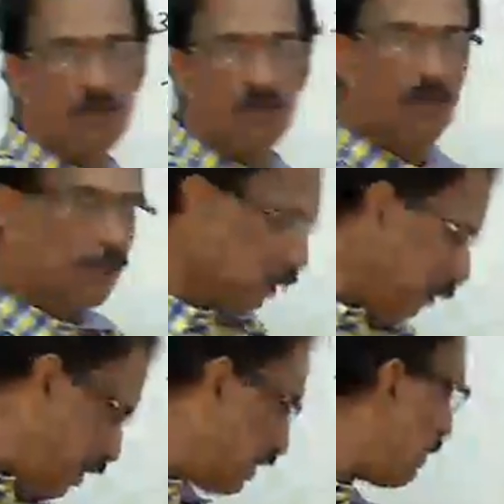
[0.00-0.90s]
If you are
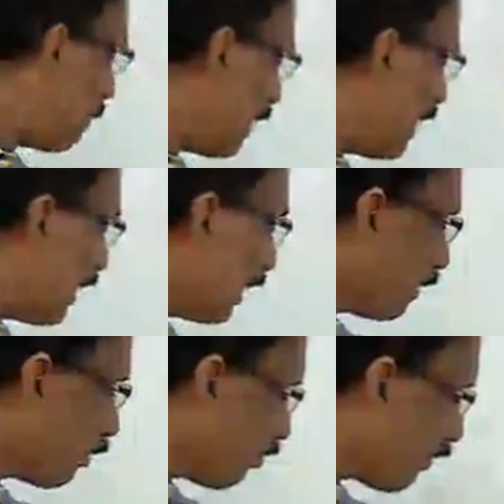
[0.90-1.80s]
comparing the
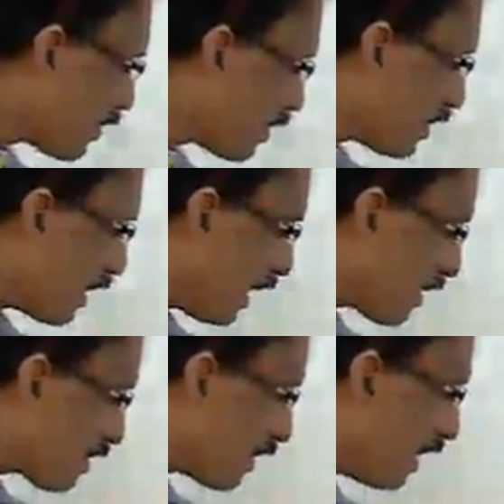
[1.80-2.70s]
coefficients x
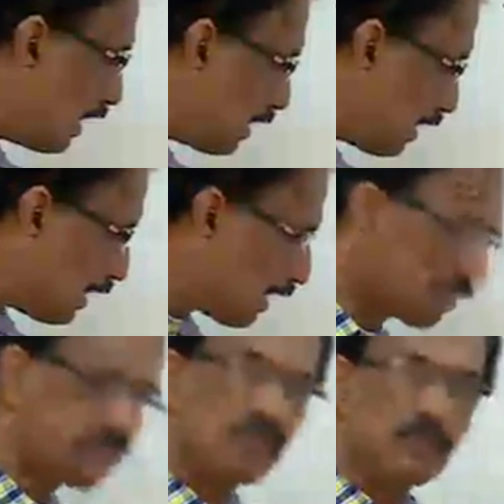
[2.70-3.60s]
and x,
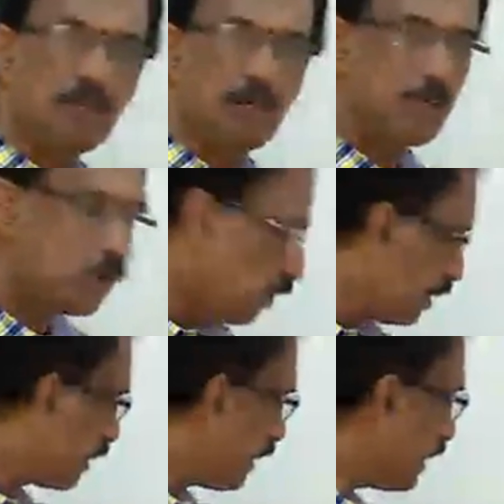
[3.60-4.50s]
what you will
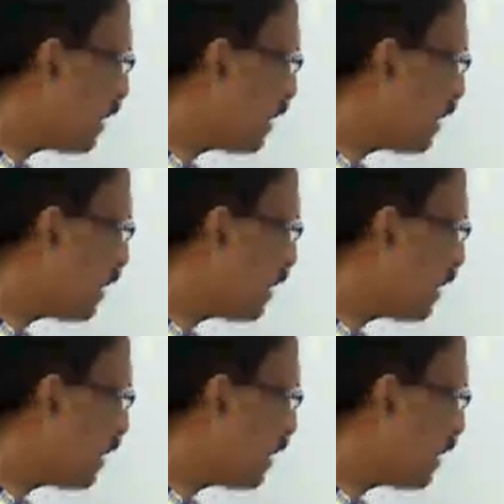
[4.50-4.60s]
get?